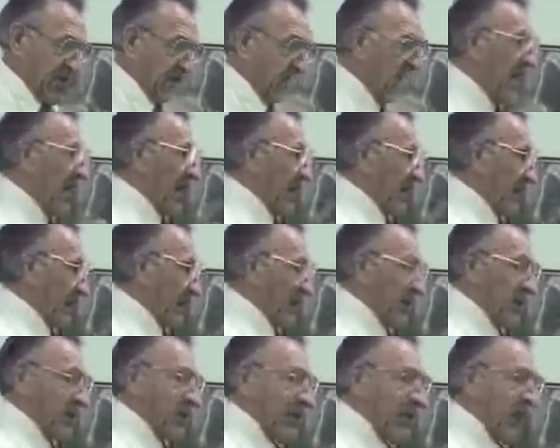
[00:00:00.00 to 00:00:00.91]
continent
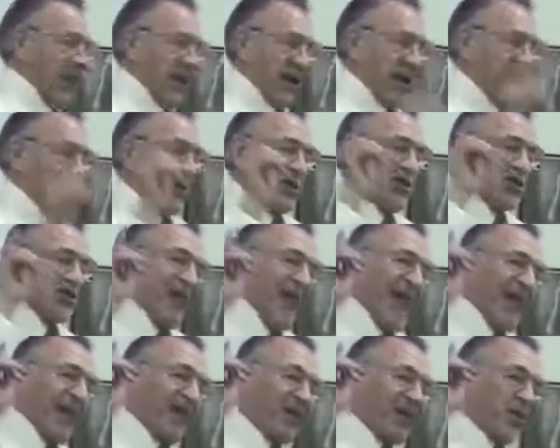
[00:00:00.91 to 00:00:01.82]
and
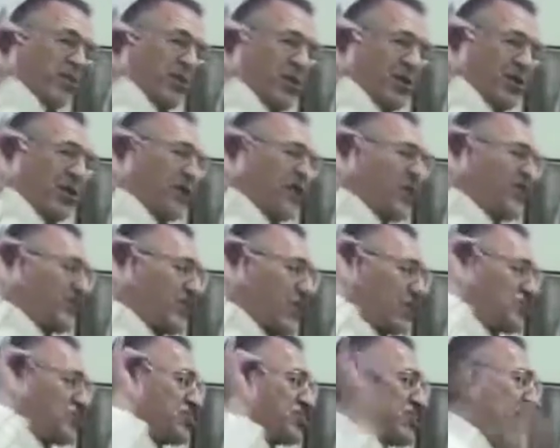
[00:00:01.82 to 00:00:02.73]
understand the working of
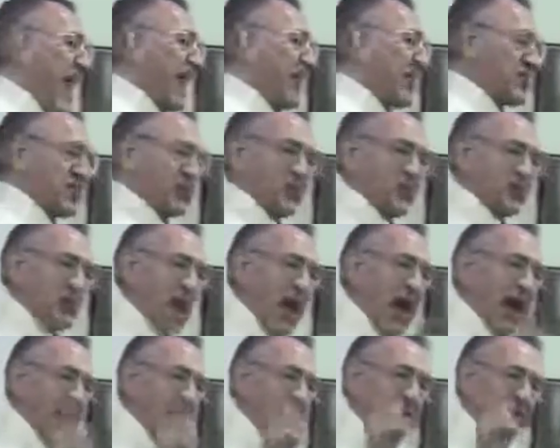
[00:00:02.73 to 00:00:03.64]
those channels as
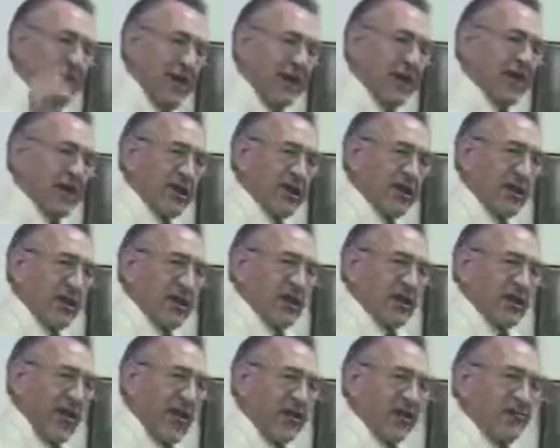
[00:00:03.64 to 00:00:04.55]
God ordained it.
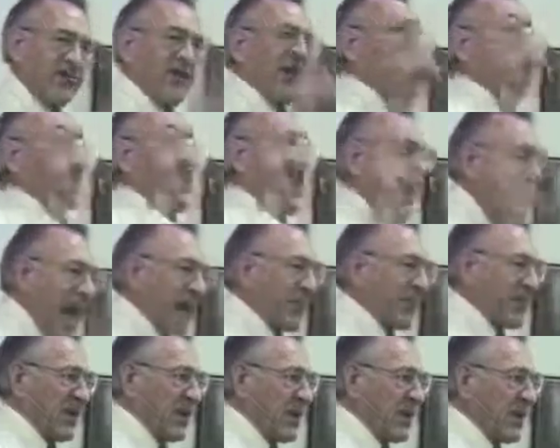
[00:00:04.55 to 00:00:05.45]
They'd be a
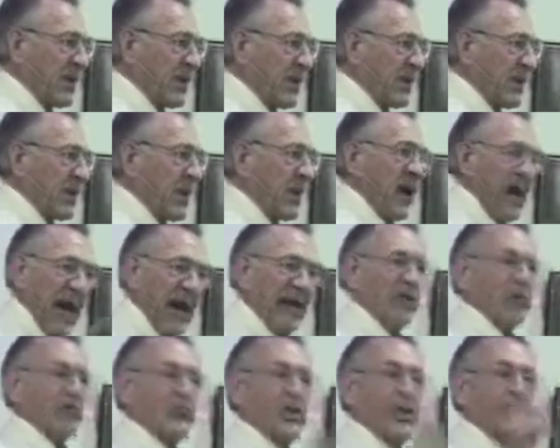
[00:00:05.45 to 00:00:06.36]
happy,
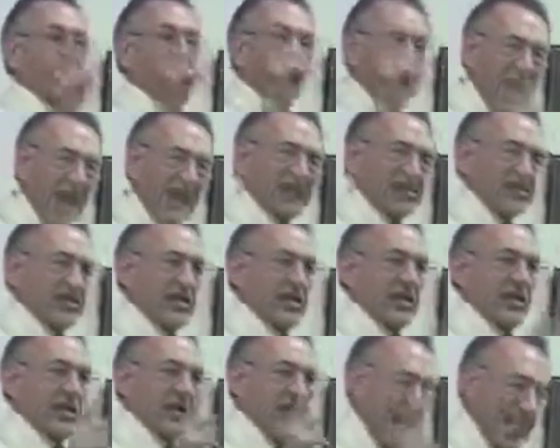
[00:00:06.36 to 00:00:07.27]
unrepressed
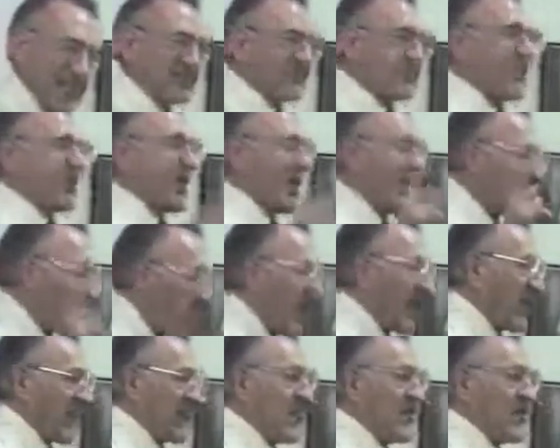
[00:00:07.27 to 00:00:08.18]
husband and
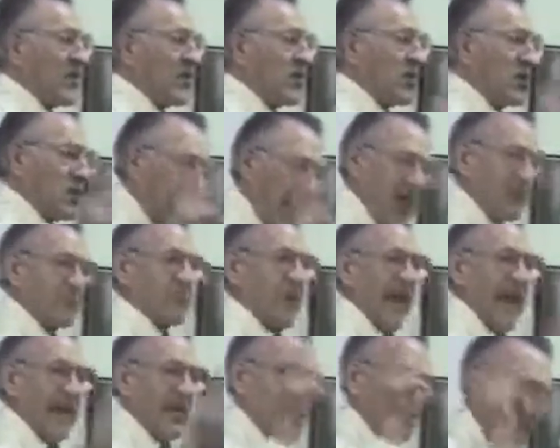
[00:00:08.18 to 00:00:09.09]
wife, young
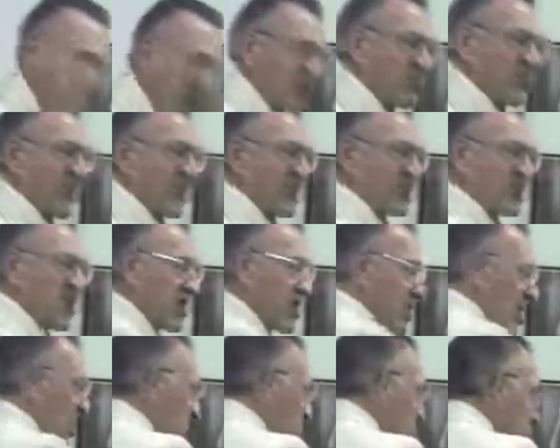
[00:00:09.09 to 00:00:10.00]
man, young woman,
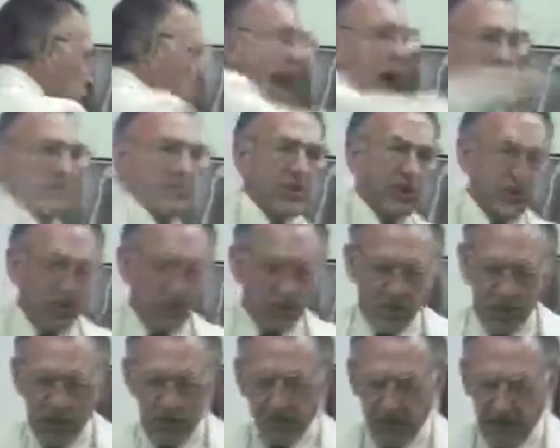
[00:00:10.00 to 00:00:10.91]
instead of the crap and the
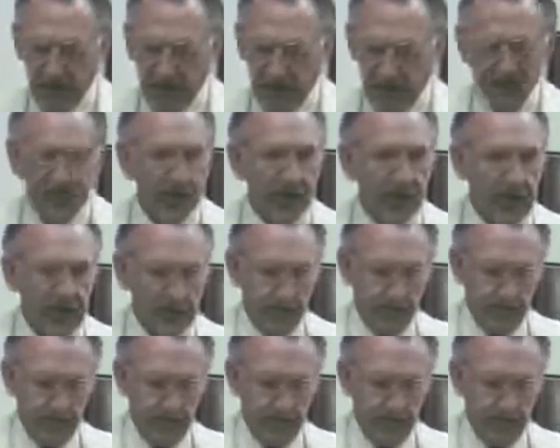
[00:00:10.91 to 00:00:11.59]
crud we got today.